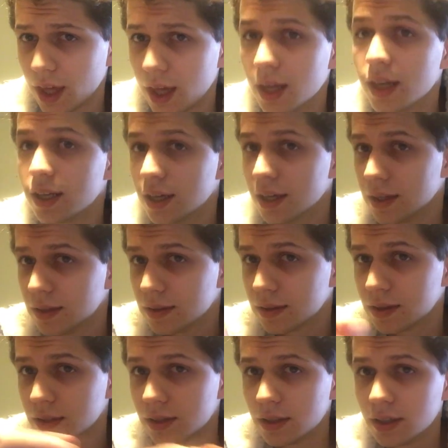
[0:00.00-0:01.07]
India.
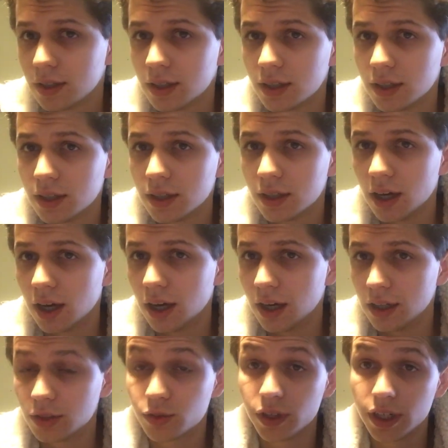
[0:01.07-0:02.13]
It's